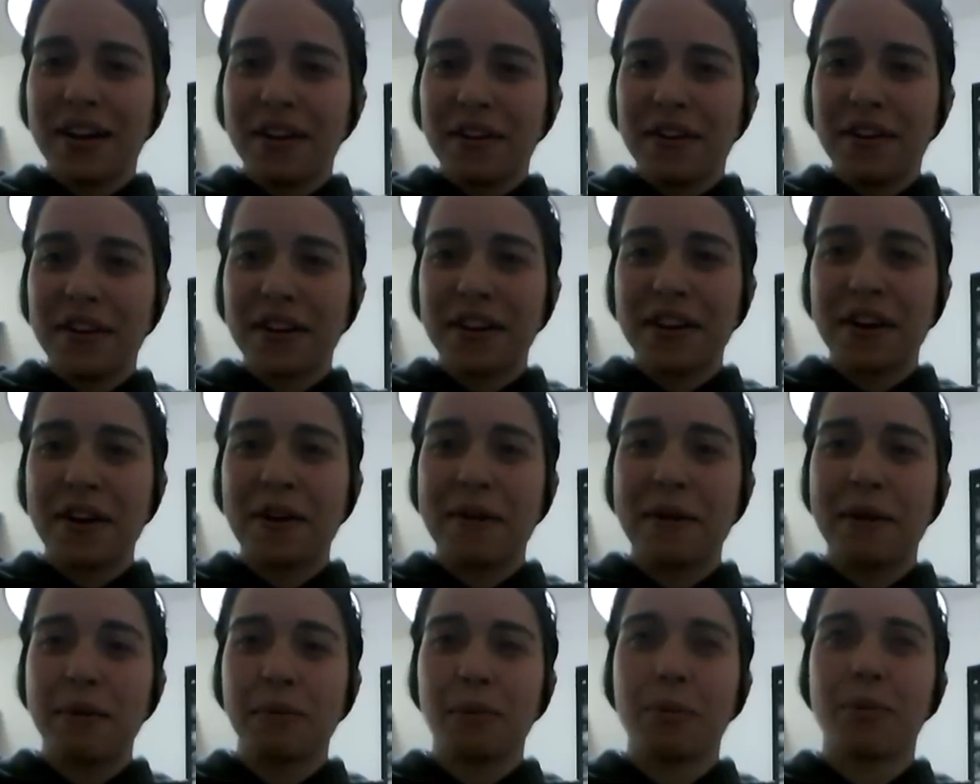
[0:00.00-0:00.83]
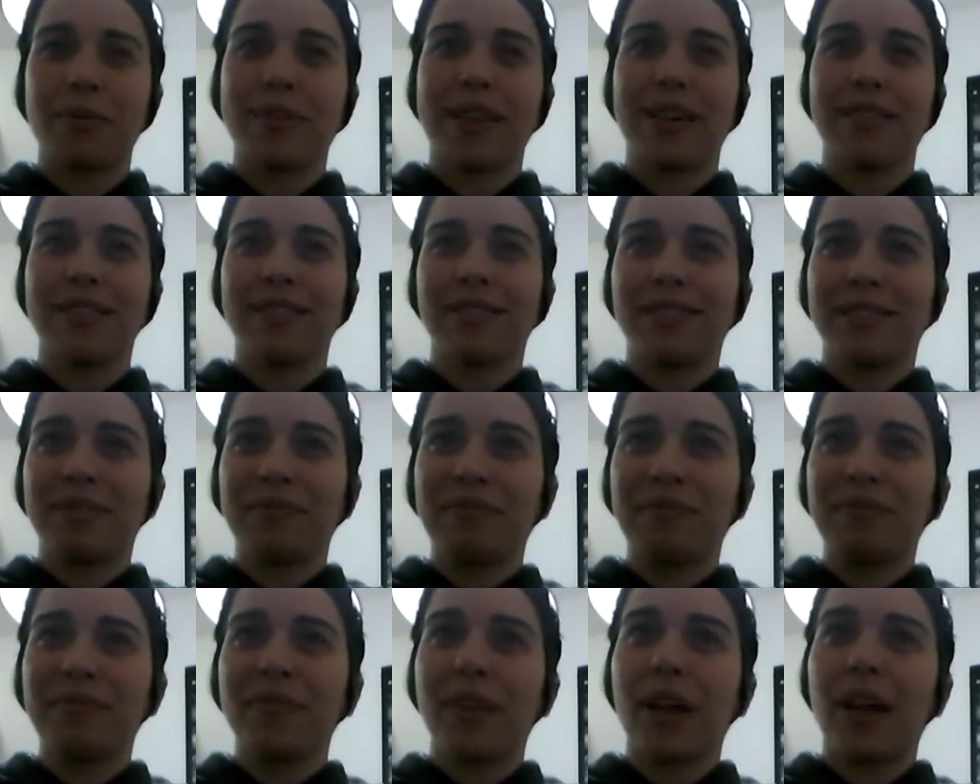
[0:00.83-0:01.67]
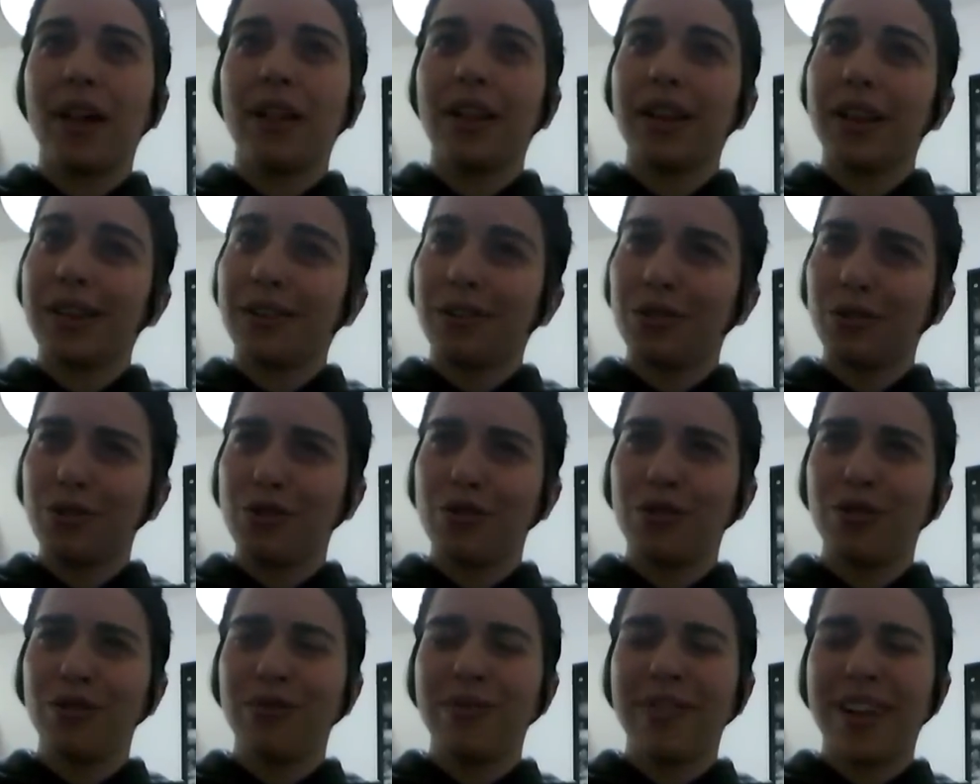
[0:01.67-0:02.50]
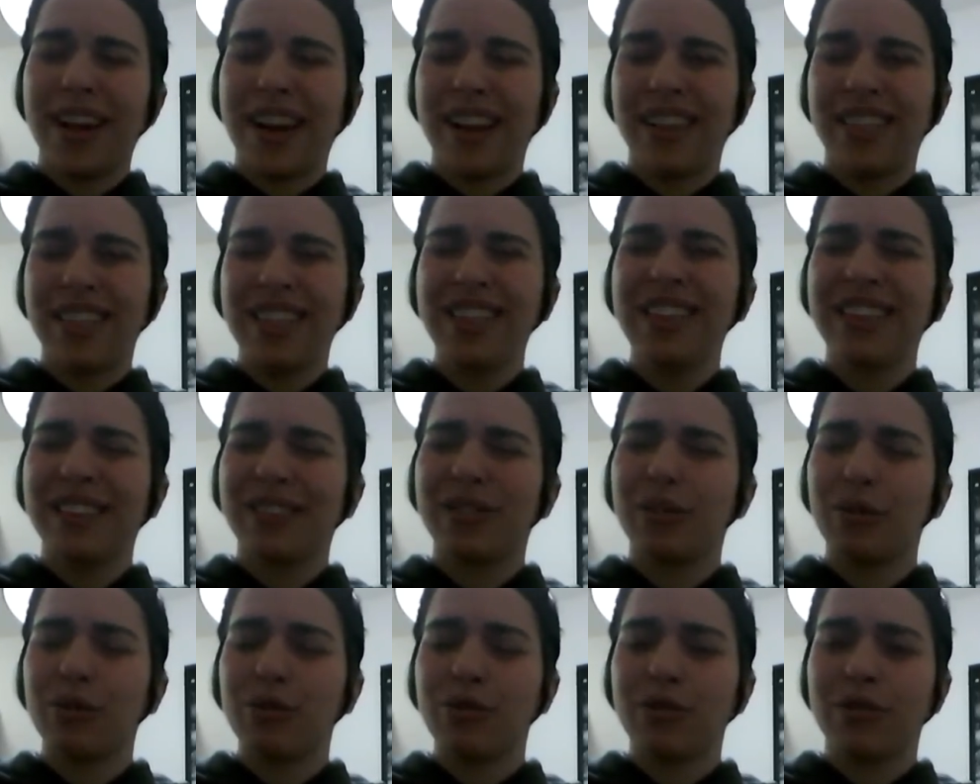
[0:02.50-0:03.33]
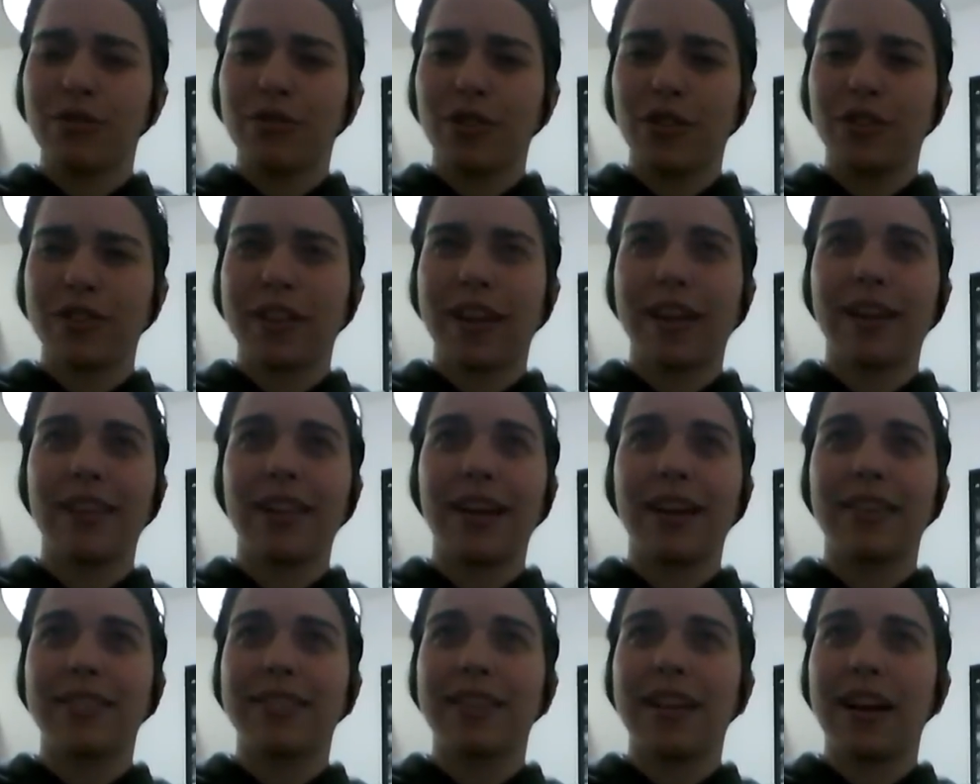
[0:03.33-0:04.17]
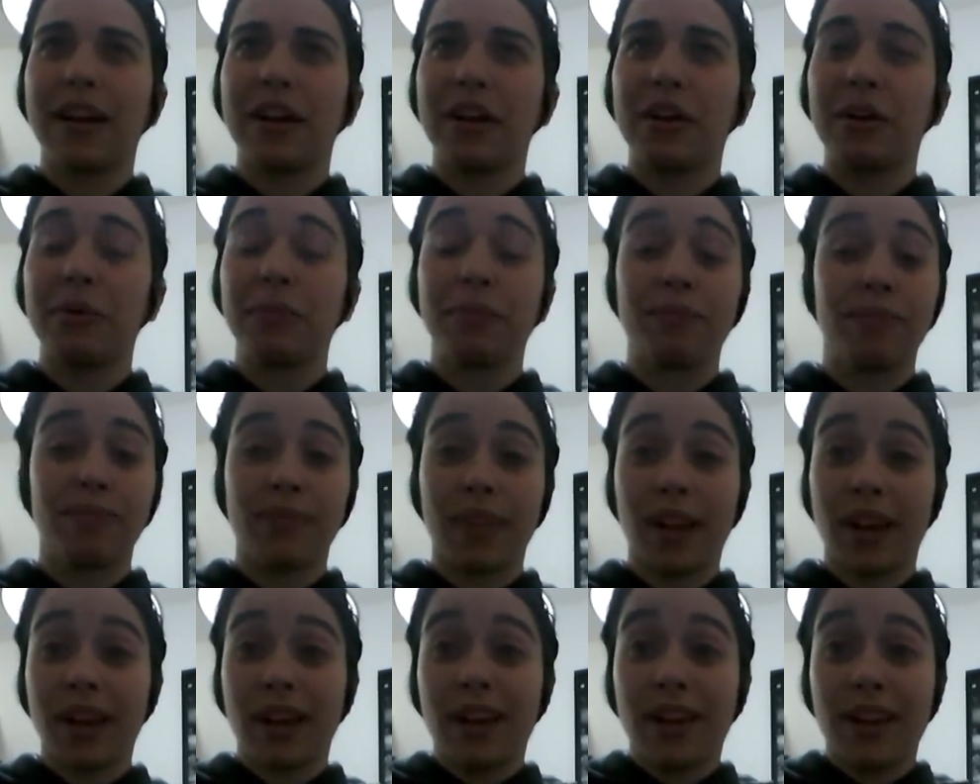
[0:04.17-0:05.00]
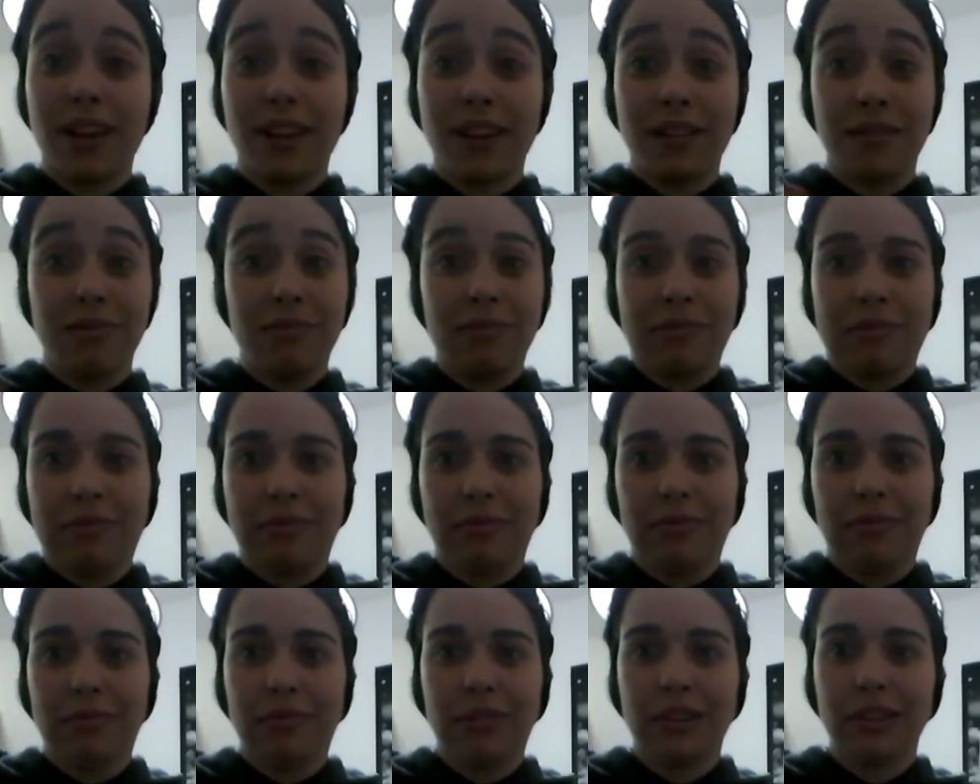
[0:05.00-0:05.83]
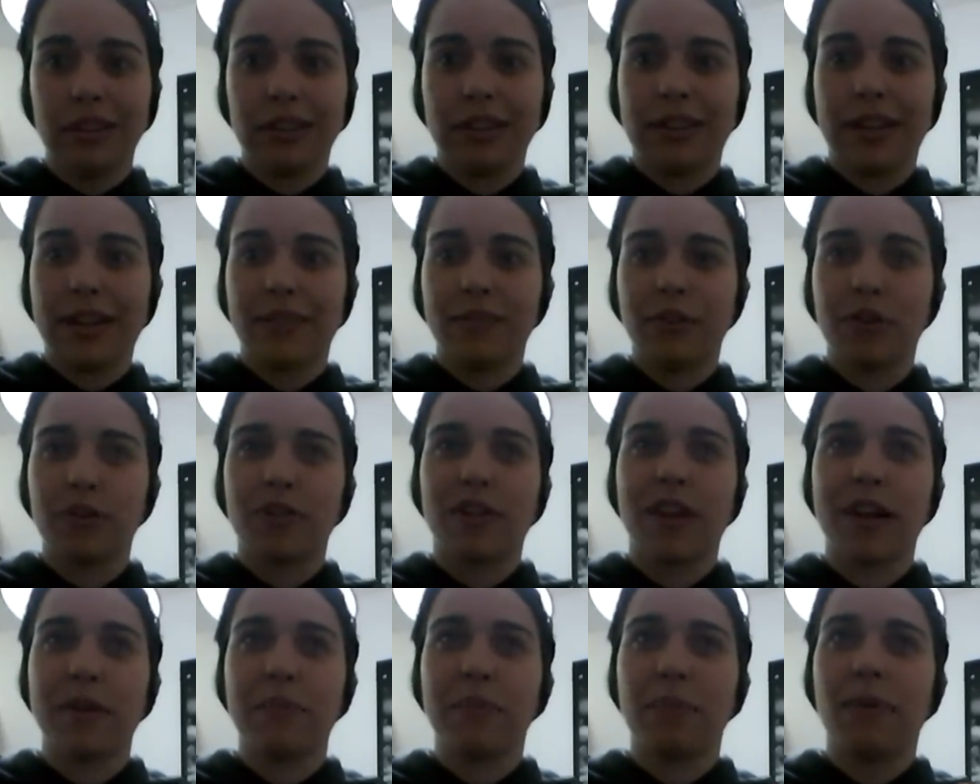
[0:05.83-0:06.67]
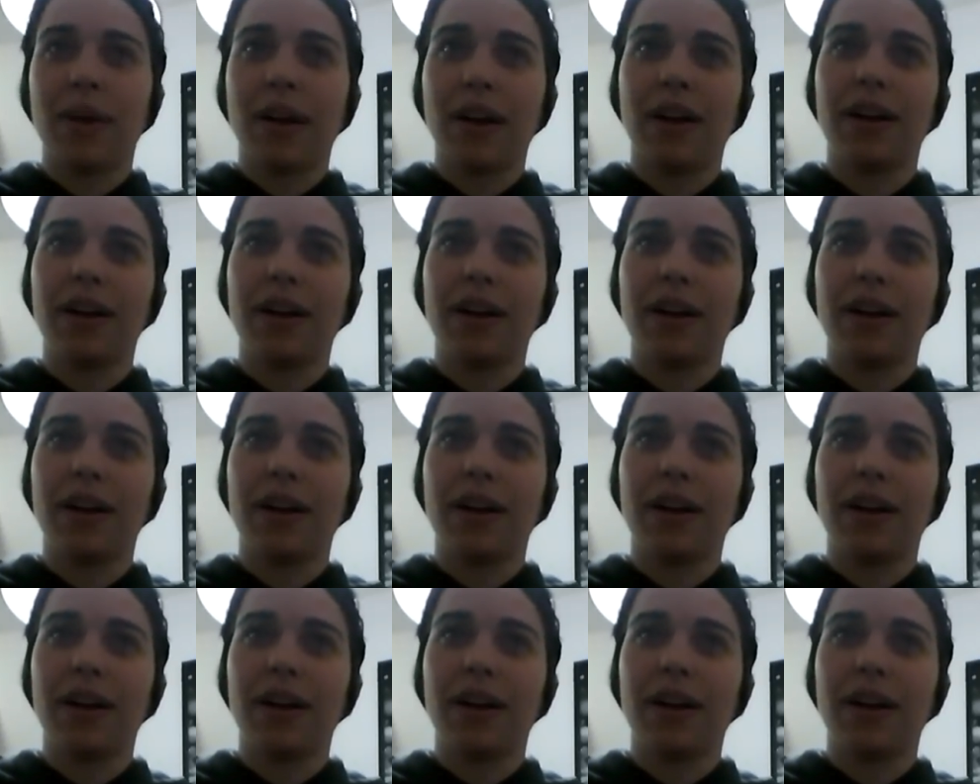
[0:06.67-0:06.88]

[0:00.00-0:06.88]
Right now I'm obsessed. Like I told you, I think I told you the first day of class. I really have no time.